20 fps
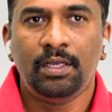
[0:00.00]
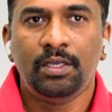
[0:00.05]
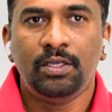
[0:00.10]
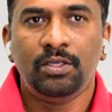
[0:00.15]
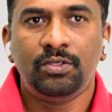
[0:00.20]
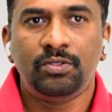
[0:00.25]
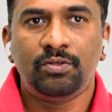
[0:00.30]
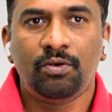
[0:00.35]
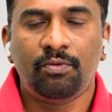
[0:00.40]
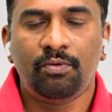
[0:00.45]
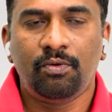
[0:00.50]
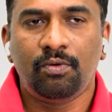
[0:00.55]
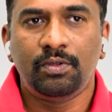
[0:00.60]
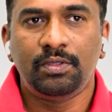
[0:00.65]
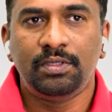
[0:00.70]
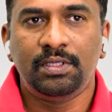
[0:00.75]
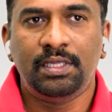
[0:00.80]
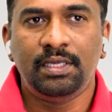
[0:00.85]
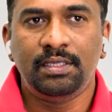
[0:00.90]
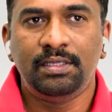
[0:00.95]

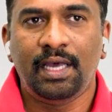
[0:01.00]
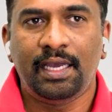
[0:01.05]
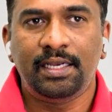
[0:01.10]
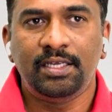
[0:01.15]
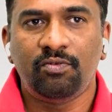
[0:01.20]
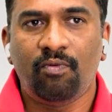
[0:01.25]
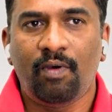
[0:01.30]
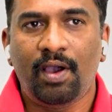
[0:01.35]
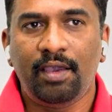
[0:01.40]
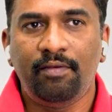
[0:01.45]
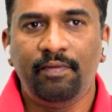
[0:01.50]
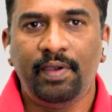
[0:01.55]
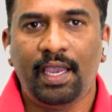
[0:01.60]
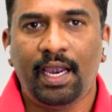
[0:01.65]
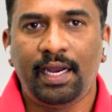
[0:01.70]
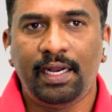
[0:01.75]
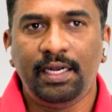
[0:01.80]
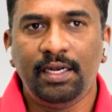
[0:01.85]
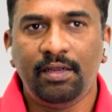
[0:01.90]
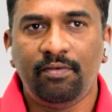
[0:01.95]
So that is why we
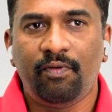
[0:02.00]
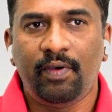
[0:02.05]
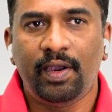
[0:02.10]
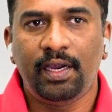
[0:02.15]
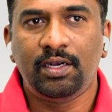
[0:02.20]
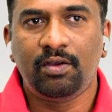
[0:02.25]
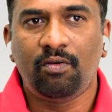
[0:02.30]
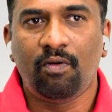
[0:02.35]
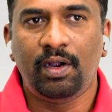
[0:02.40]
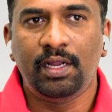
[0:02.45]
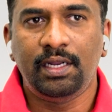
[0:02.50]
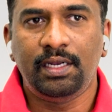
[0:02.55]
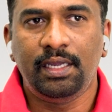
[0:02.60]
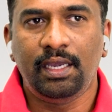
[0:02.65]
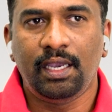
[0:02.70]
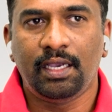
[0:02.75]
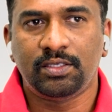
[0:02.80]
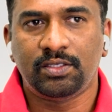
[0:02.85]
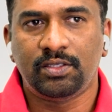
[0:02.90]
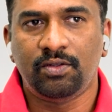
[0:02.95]
identified
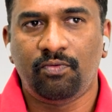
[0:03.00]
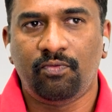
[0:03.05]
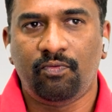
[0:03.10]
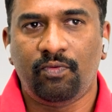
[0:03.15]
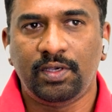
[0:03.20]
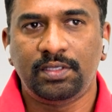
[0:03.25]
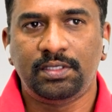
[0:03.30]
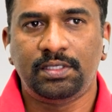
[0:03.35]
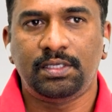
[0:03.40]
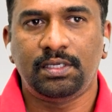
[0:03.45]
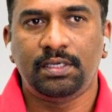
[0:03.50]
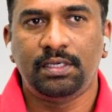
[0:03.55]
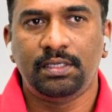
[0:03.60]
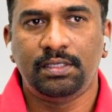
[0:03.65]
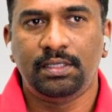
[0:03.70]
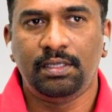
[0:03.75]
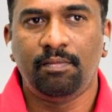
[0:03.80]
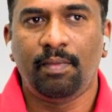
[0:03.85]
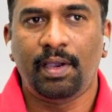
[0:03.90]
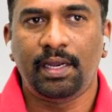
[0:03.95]
quality as the first
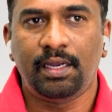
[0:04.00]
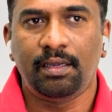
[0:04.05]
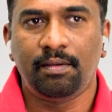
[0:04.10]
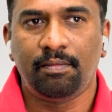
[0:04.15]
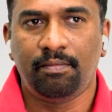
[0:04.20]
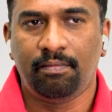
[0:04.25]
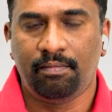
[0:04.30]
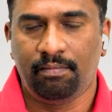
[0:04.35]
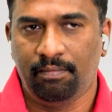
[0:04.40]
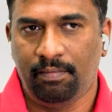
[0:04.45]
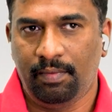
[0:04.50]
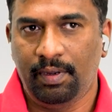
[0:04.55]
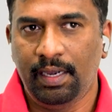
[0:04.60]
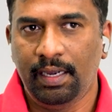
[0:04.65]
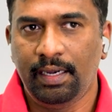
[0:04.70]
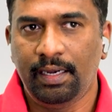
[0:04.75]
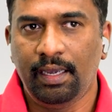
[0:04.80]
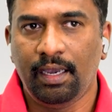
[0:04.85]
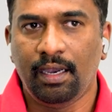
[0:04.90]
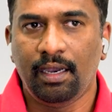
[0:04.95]
thematic
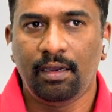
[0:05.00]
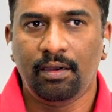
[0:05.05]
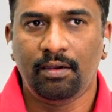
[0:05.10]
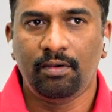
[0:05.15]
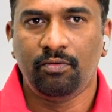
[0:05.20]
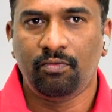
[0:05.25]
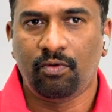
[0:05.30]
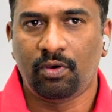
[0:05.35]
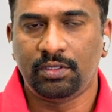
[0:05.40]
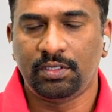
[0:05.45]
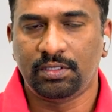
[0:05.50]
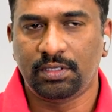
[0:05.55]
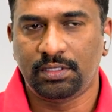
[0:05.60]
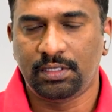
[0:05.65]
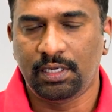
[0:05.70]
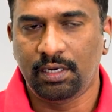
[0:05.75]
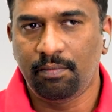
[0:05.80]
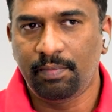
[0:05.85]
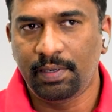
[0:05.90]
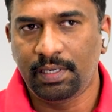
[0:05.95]
area for the
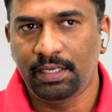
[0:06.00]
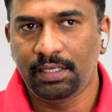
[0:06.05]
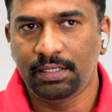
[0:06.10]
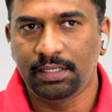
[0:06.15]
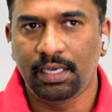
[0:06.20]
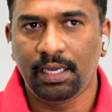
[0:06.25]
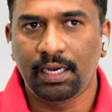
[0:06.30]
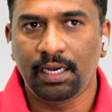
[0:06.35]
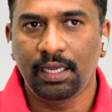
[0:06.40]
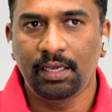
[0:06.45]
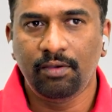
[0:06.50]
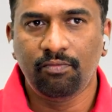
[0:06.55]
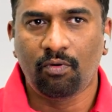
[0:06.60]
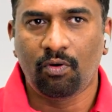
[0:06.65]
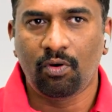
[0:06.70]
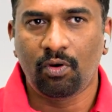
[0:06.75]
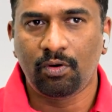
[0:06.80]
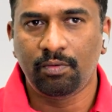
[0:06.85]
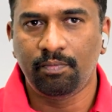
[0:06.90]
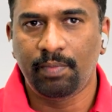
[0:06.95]
sustainability journey,
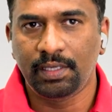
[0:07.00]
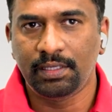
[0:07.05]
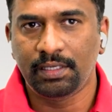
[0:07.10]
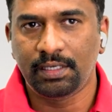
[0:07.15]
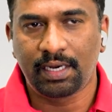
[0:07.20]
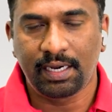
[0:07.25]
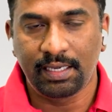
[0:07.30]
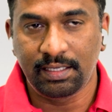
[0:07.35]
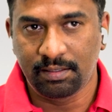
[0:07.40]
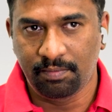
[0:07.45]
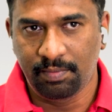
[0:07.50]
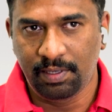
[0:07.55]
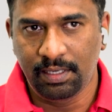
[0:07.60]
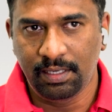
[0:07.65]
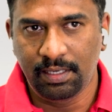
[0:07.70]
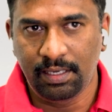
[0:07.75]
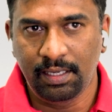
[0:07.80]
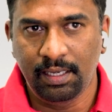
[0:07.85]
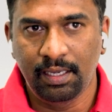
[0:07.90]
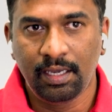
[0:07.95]
followed by the
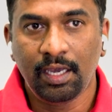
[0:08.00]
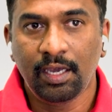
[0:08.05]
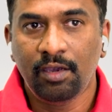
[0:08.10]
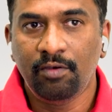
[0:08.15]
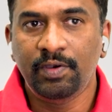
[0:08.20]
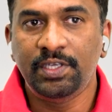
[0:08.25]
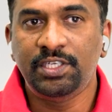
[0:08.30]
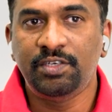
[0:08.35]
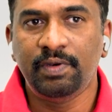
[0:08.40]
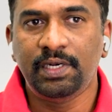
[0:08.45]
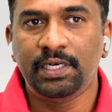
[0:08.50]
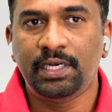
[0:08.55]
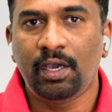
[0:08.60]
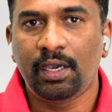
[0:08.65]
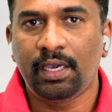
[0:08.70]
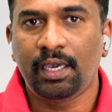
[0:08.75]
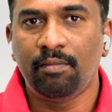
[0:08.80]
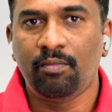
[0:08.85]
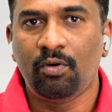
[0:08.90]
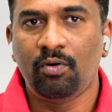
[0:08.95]
traceability, which will
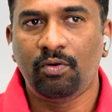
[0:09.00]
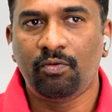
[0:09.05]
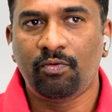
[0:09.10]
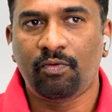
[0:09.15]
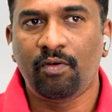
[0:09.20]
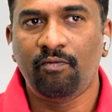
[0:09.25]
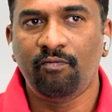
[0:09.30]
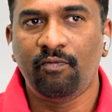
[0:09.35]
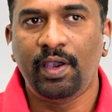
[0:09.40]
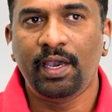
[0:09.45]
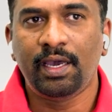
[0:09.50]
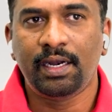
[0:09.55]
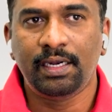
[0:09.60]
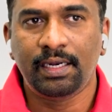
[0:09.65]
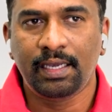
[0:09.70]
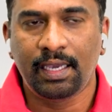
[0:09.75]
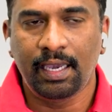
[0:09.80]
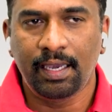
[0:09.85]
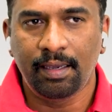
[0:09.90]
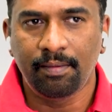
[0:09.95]
talk about from where
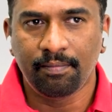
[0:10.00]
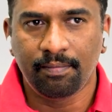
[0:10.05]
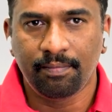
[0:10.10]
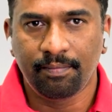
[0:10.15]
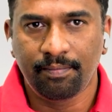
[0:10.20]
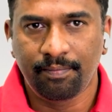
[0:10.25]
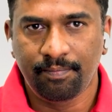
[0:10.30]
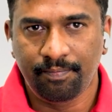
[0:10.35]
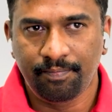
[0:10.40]
it came.